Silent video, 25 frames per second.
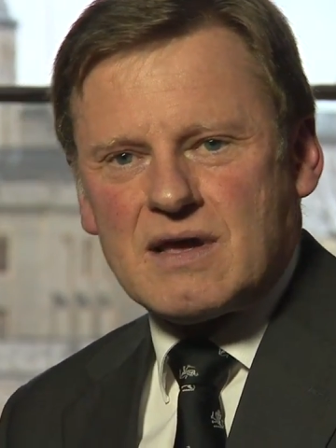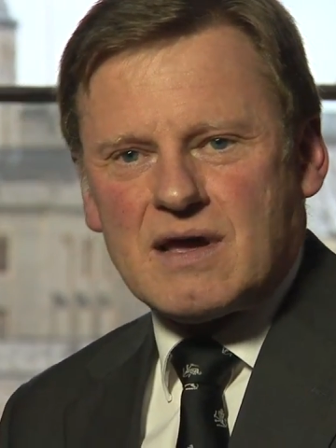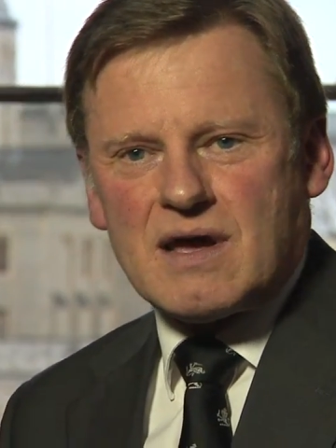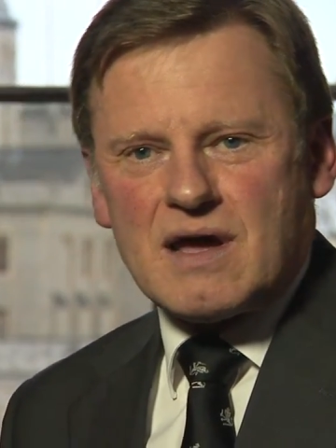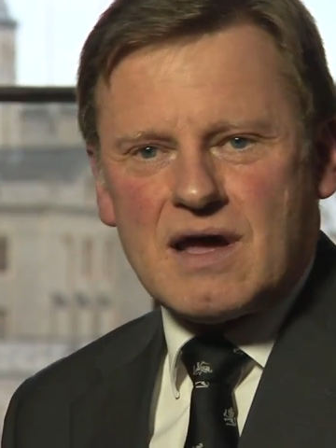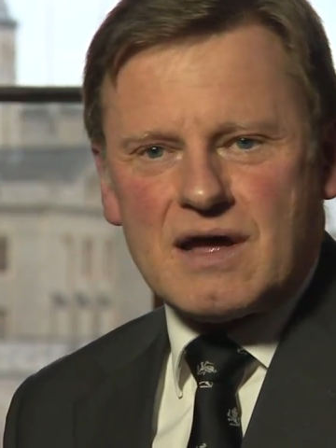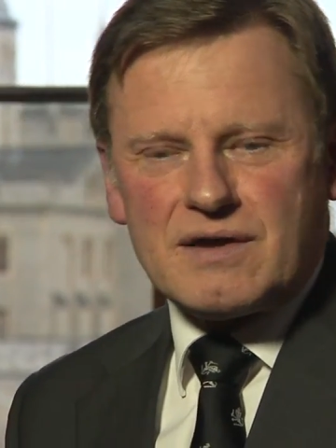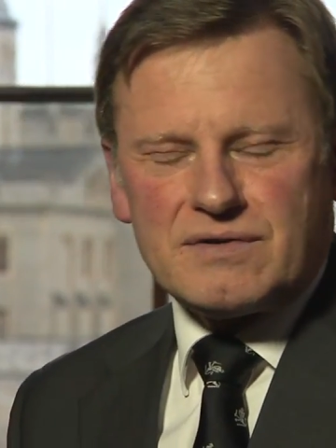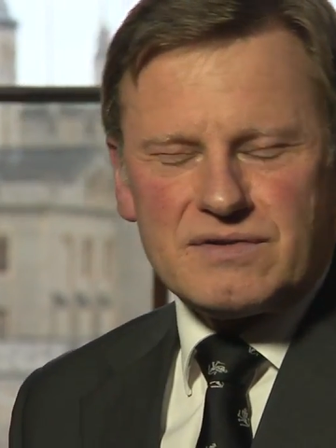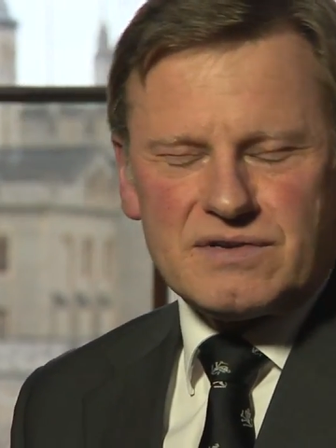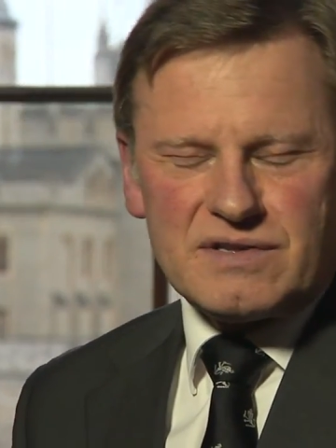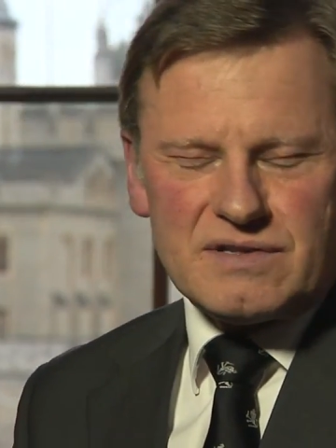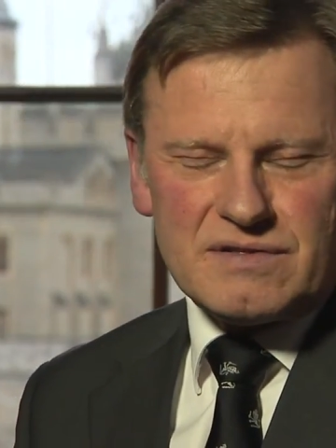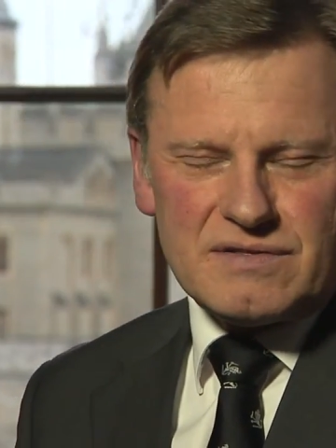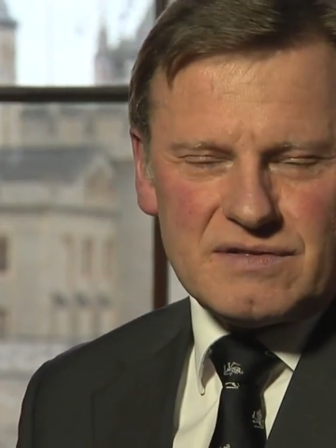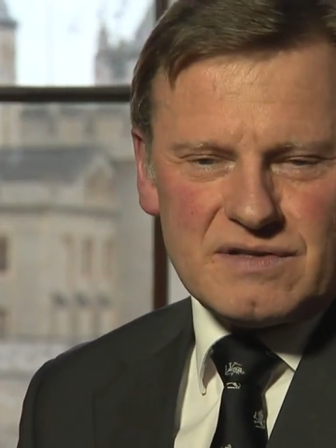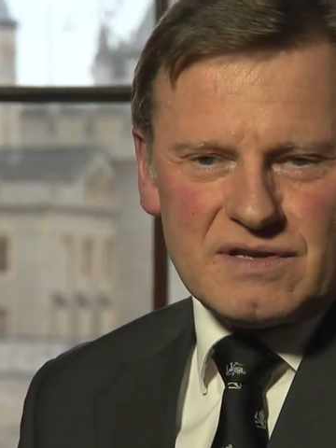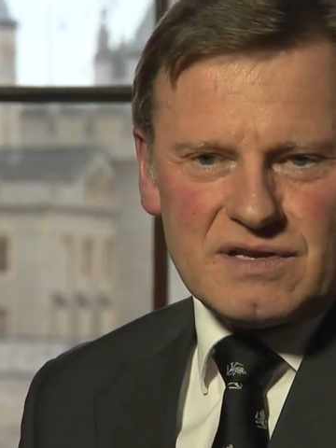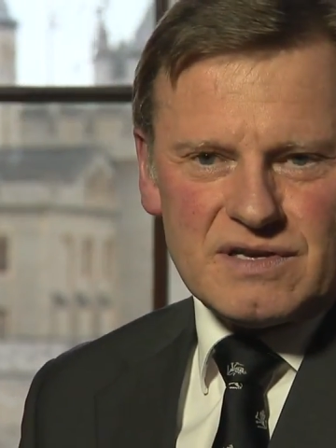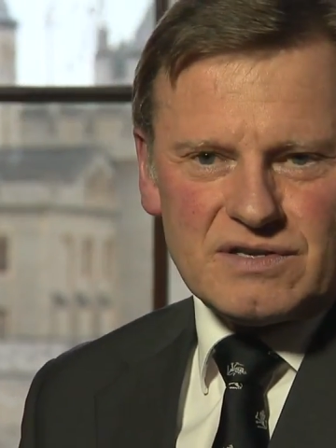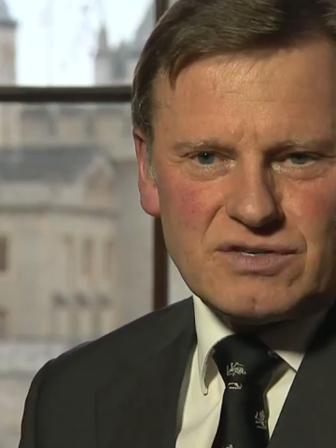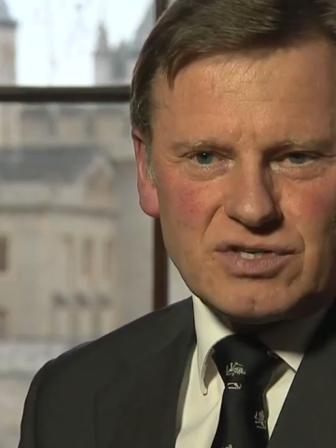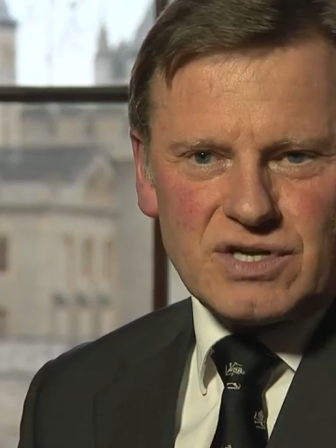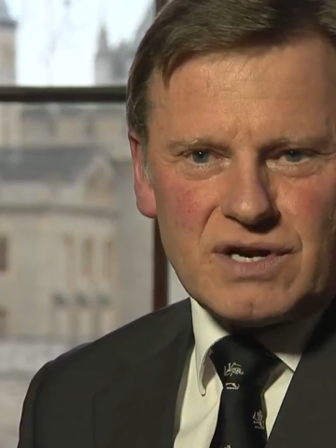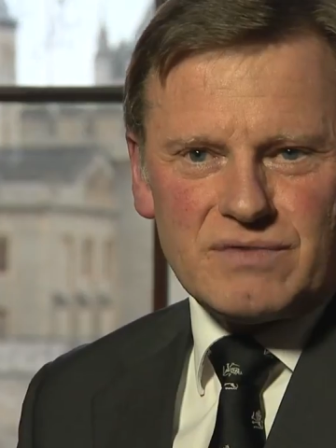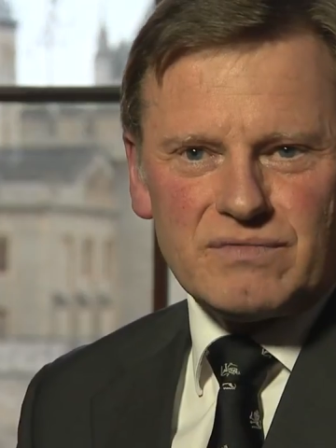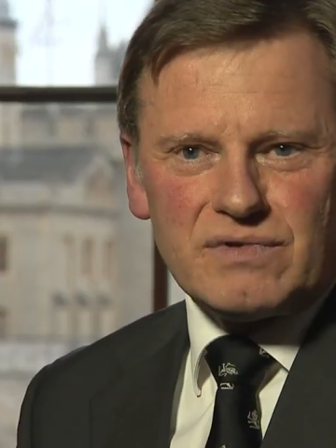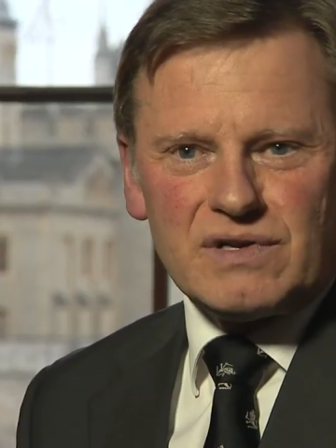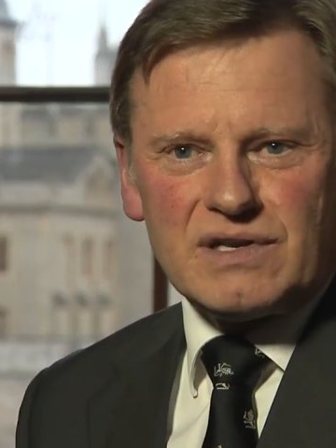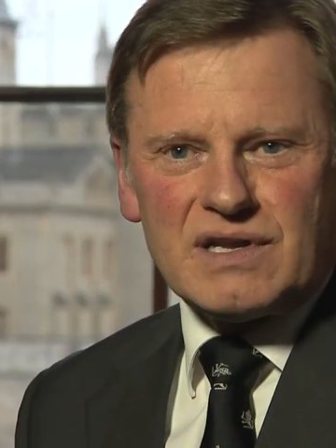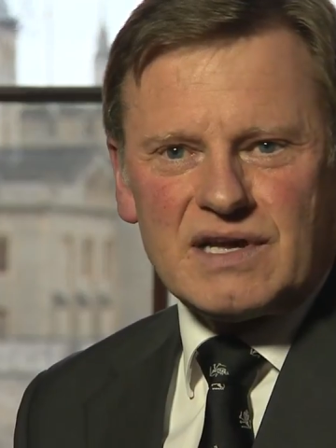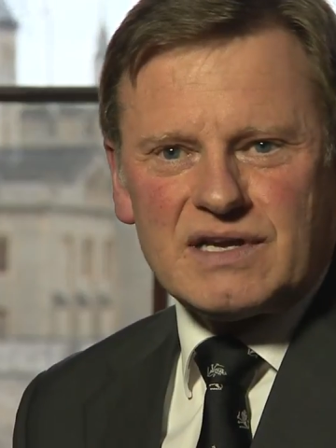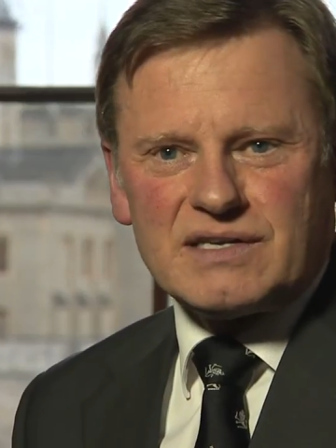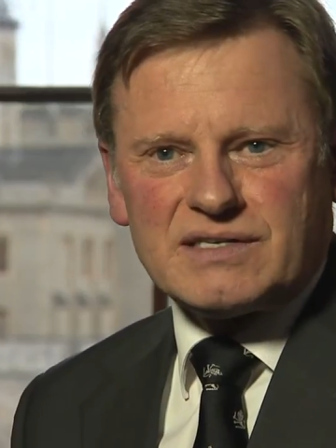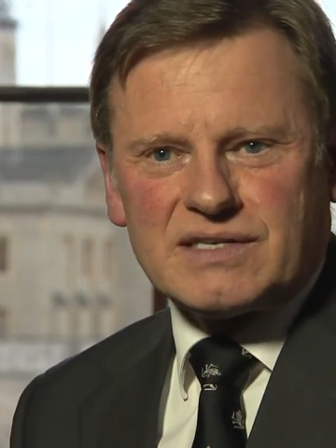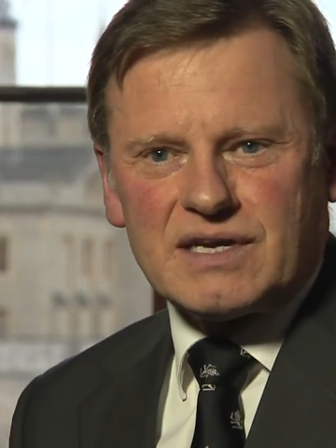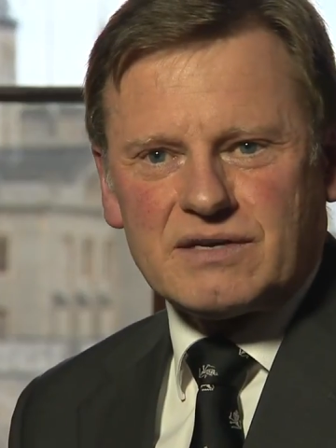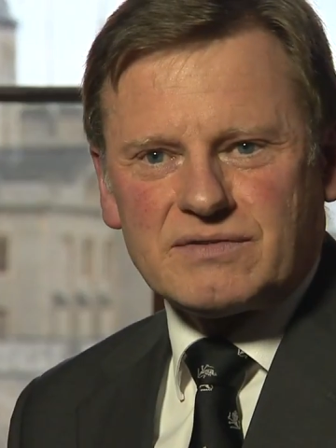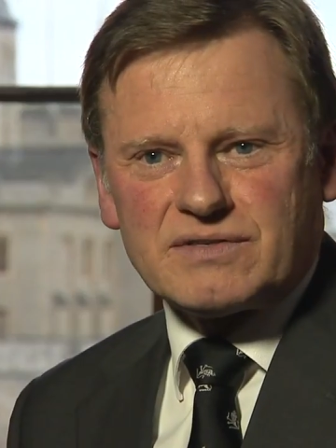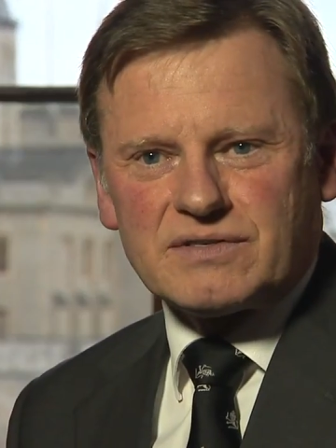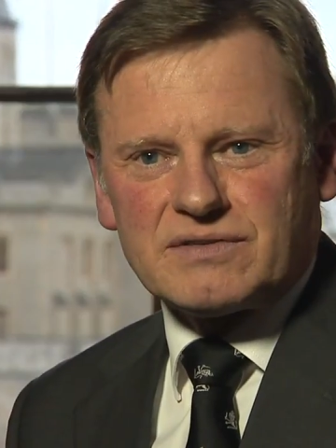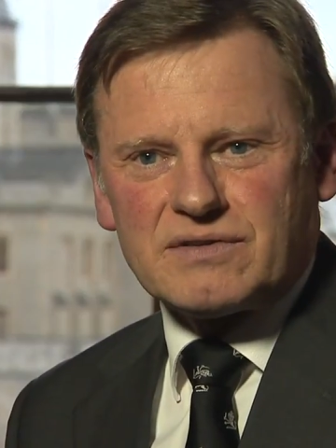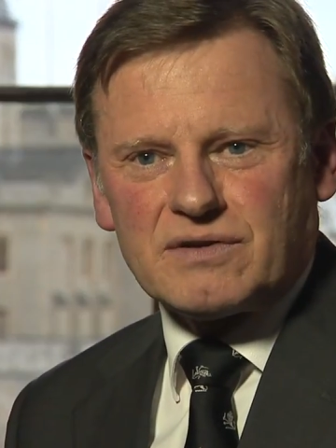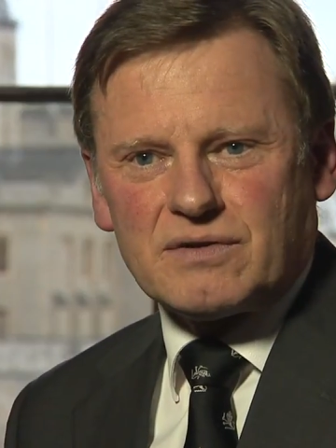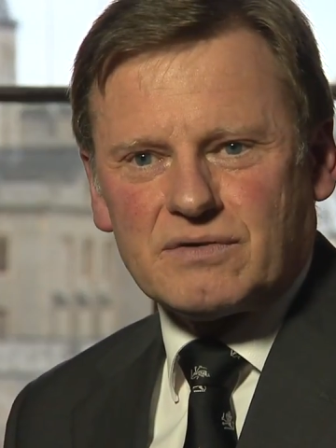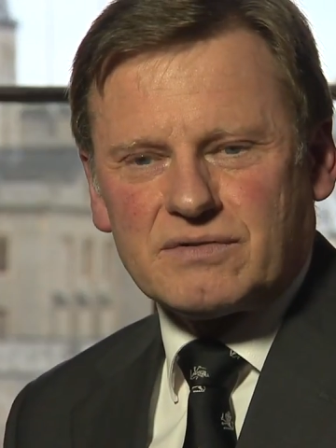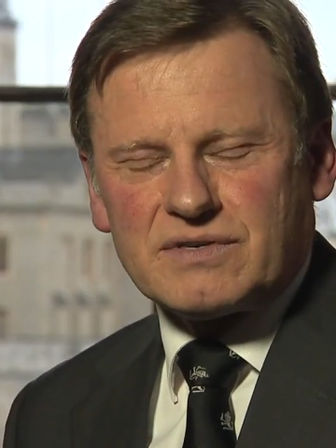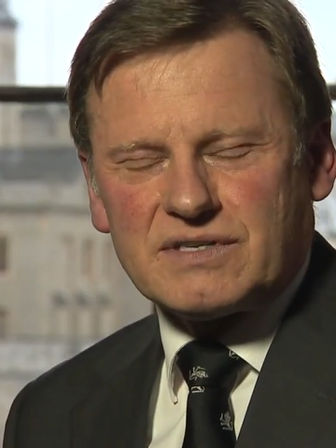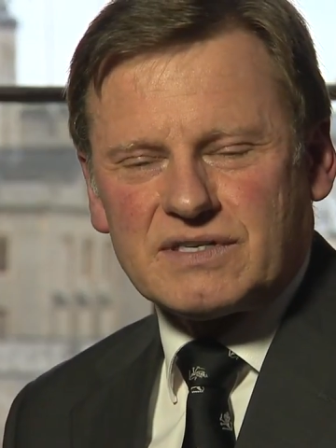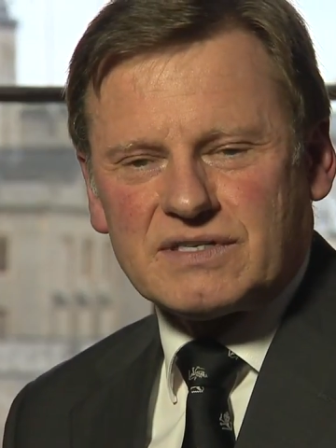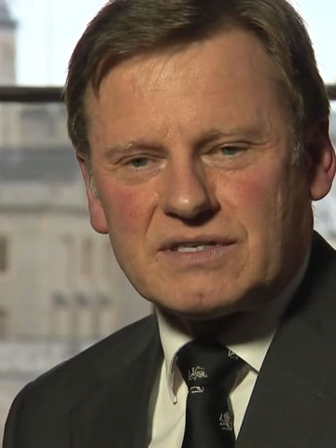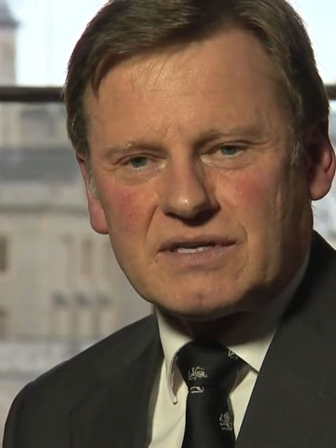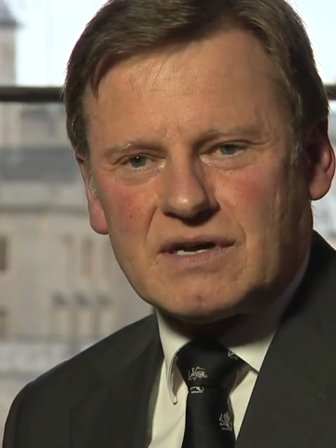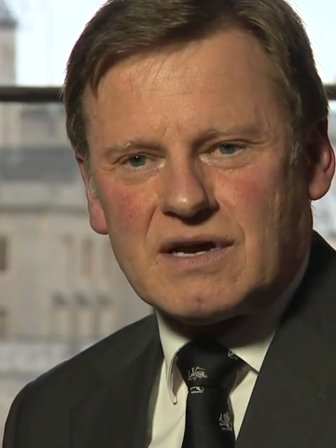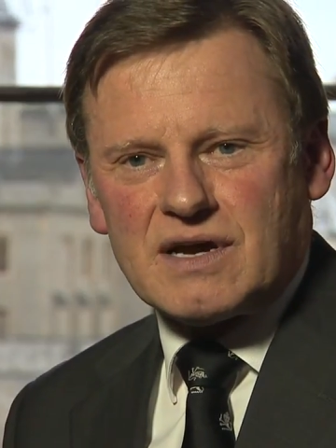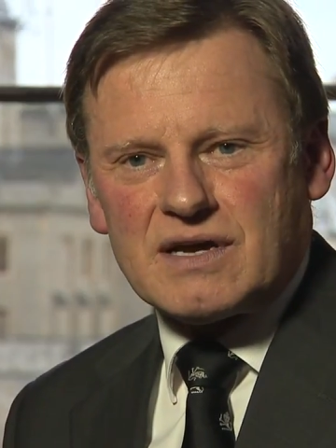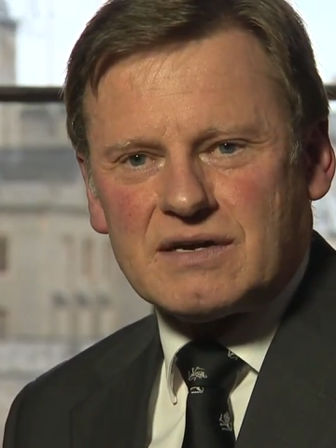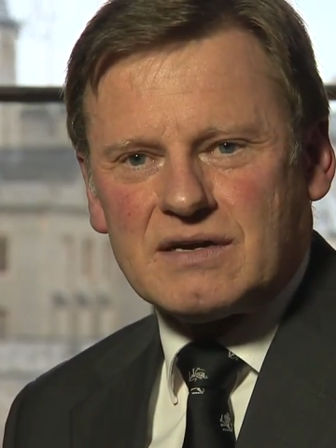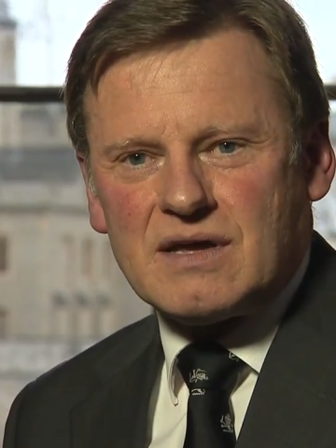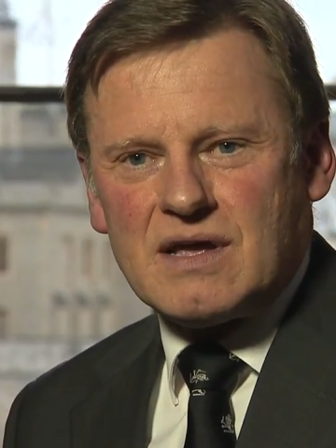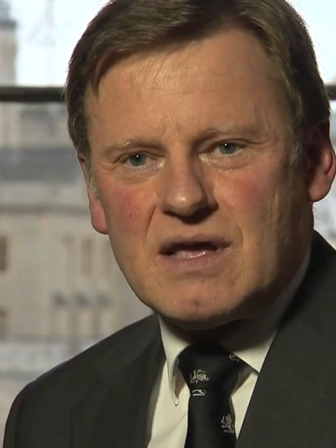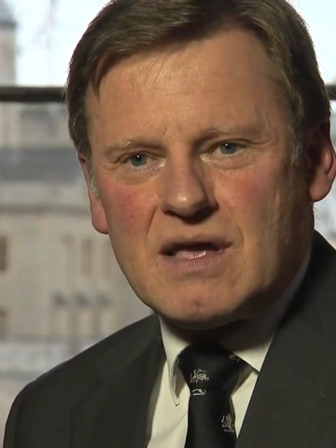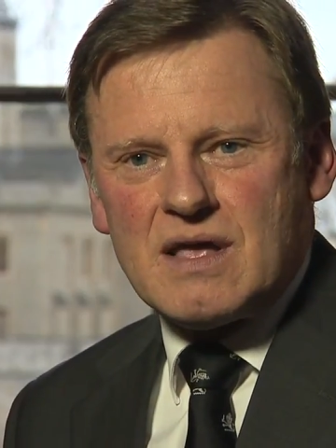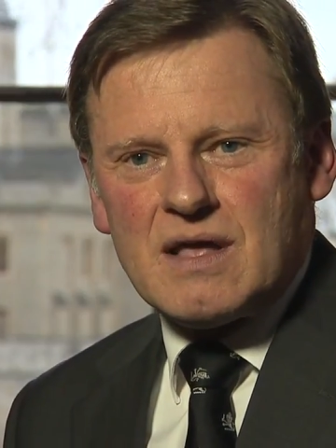and in the General Lighthouse Authority side,